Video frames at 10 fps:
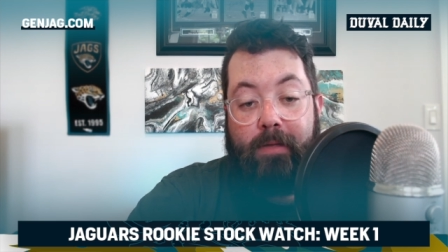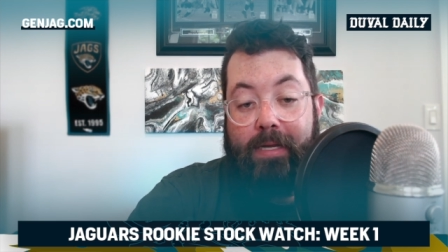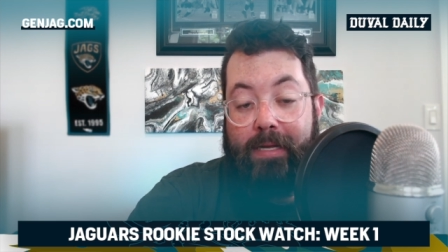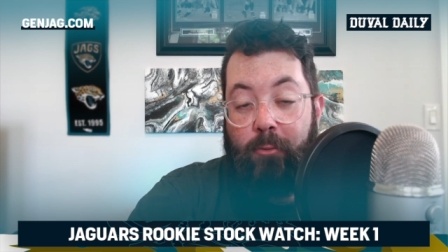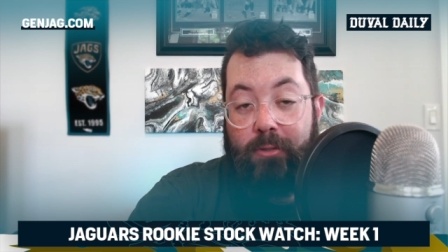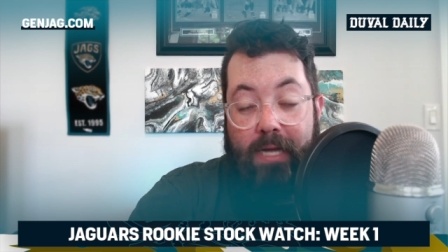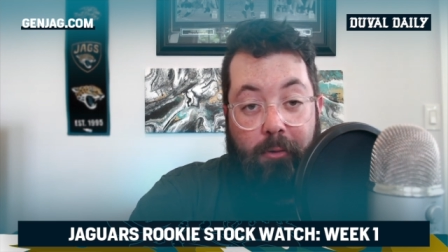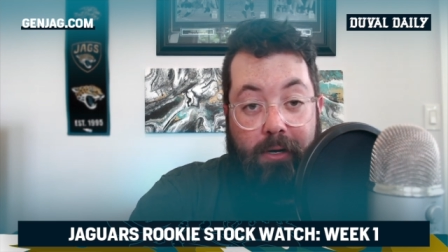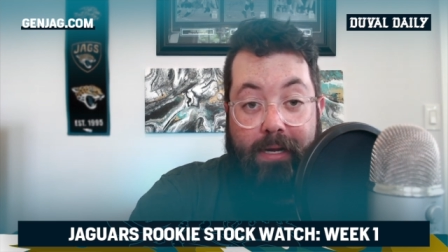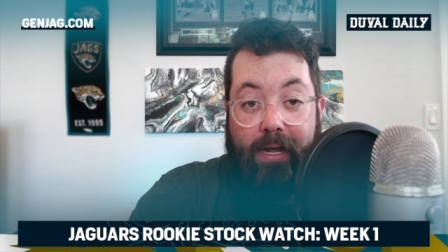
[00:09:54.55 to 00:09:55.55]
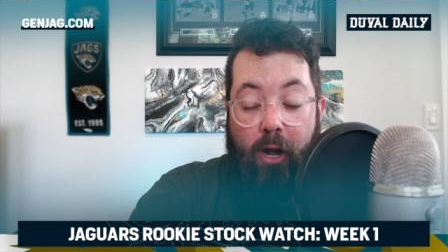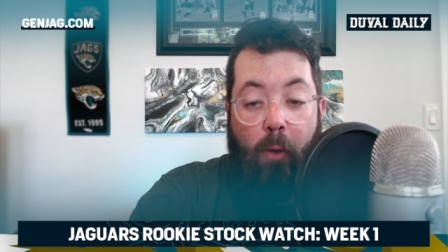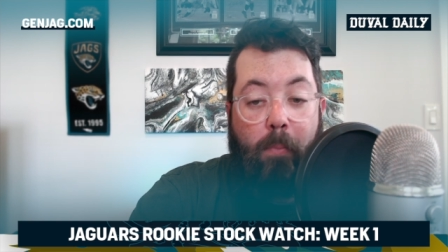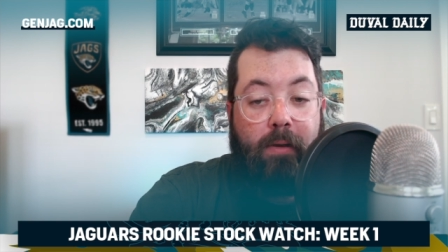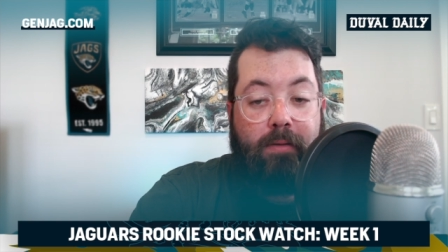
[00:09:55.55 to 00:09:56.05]
he was able to get
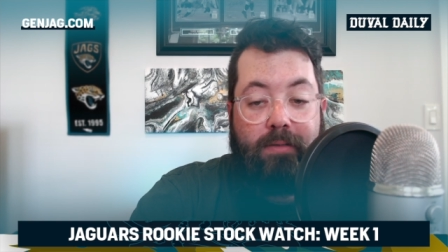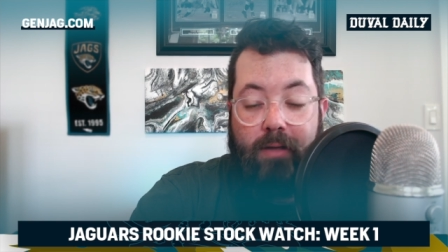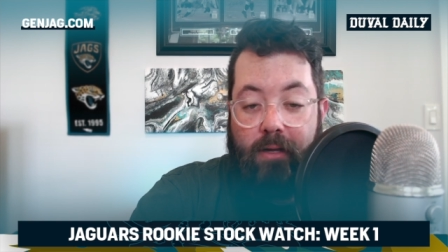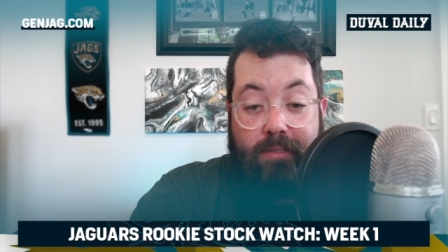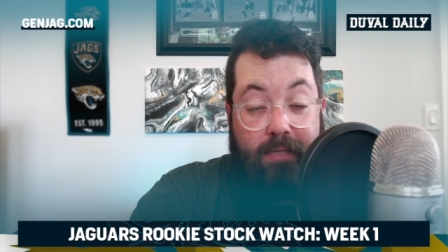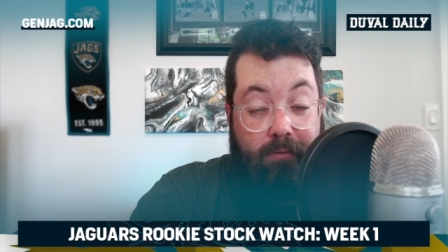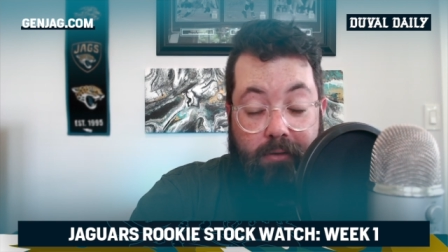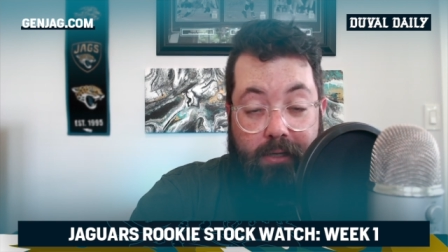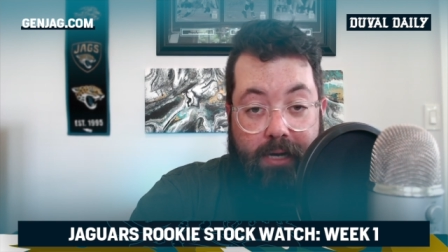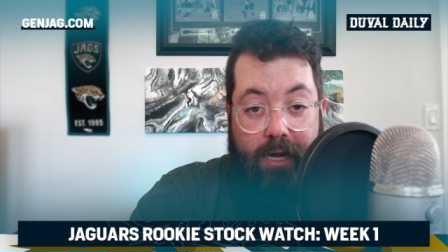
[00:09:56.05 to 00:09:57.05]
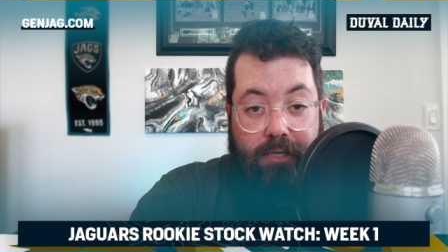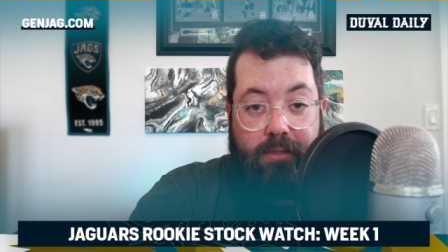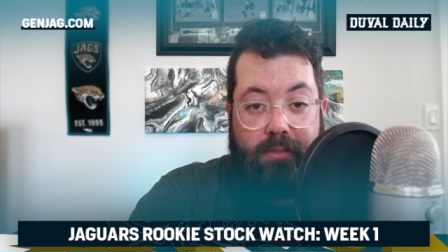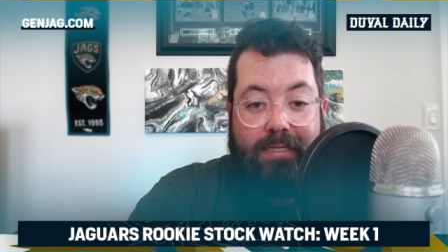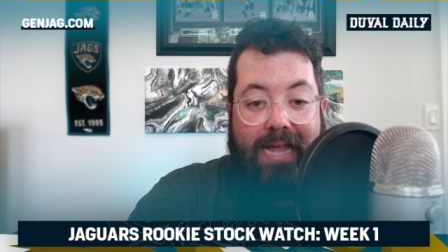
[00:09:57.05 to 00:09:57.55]
open on several
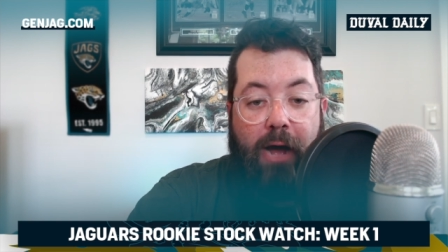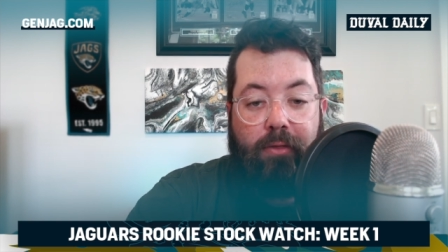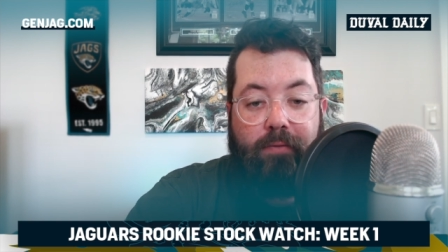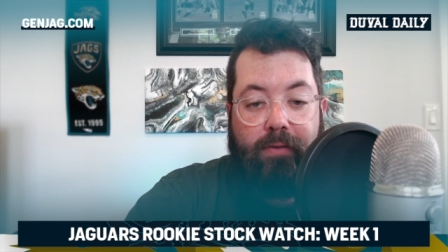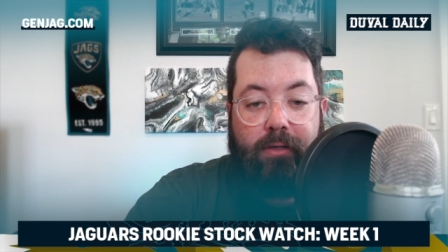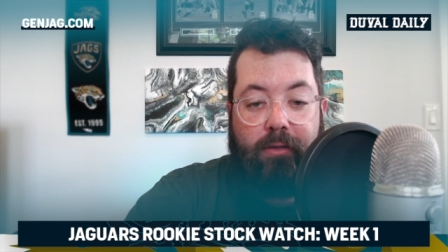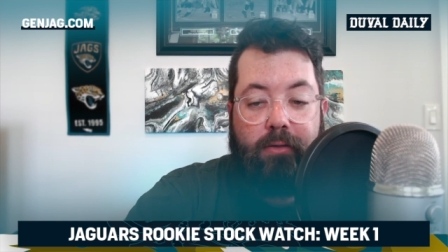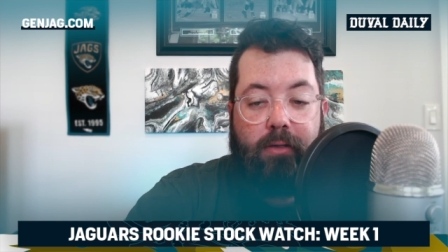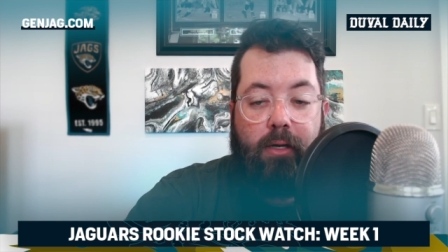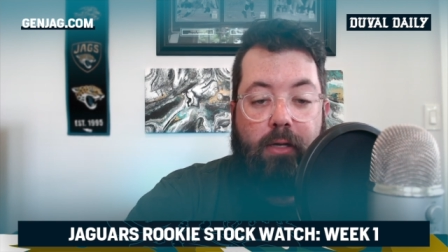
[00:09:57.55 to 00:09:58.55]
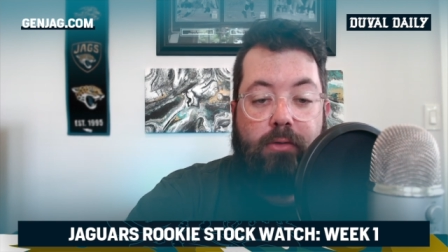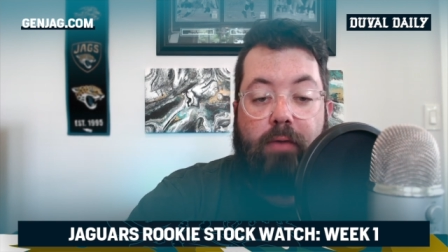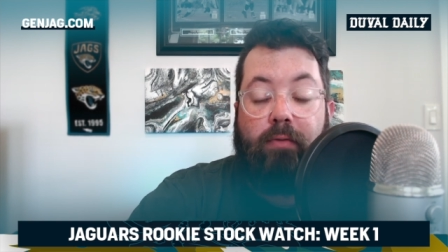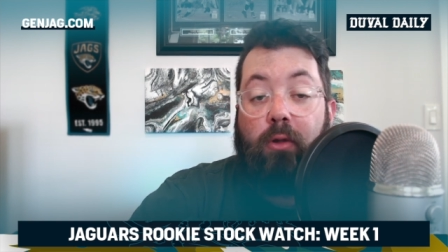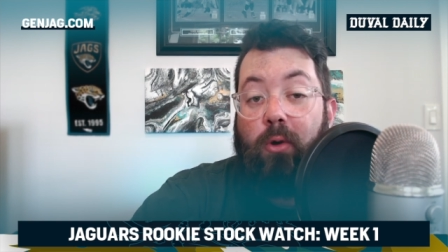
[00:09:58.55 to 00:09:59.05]
occasions down the field.
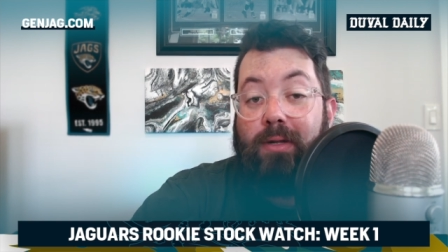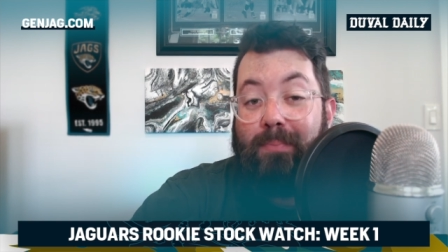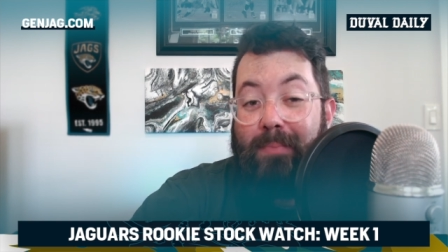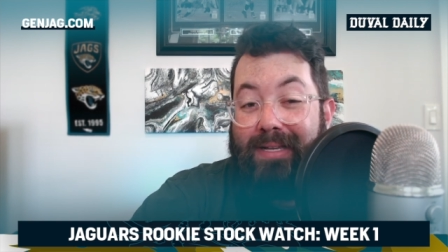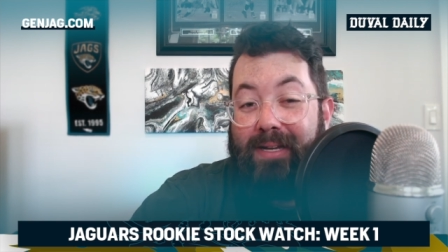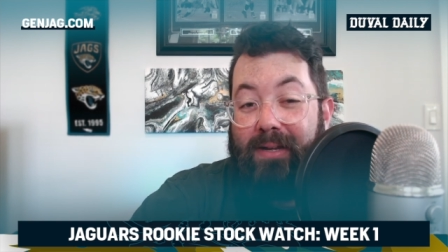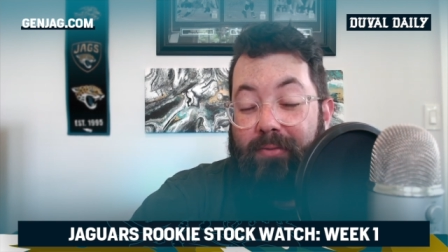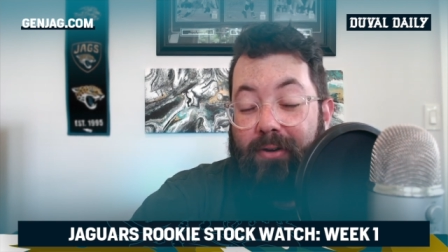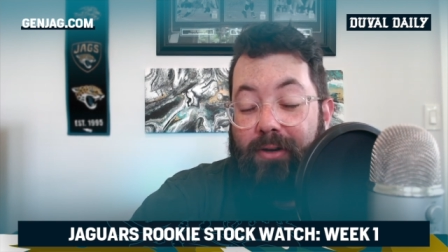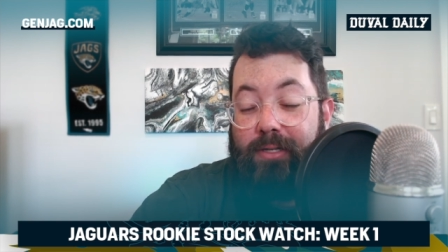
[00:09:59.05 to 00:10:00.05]
Trevor Lawrence missed him for a